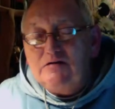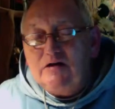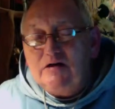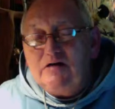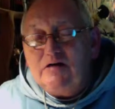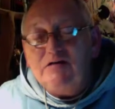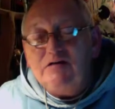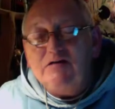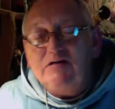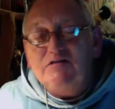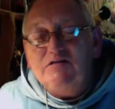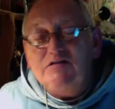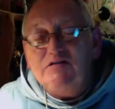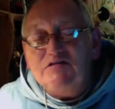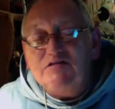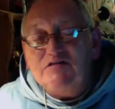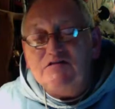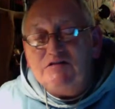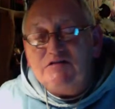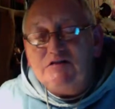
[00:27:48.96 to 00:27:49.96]
and in the
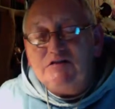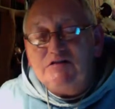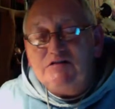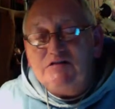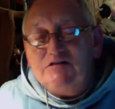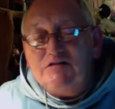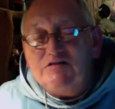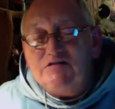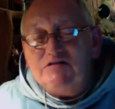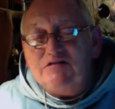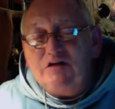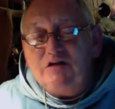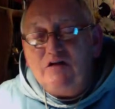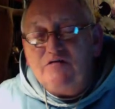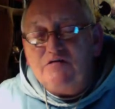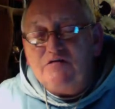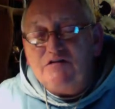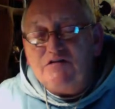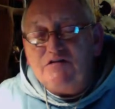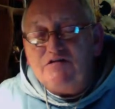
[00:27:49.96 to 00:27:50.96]
stillness
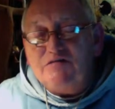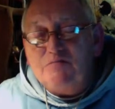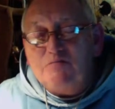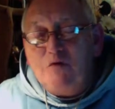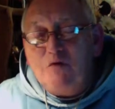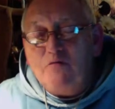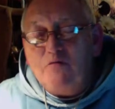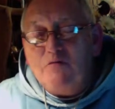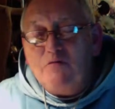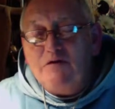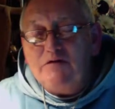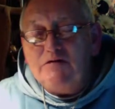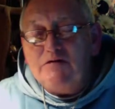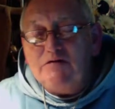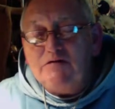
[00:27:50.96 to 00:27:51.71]
of this moment,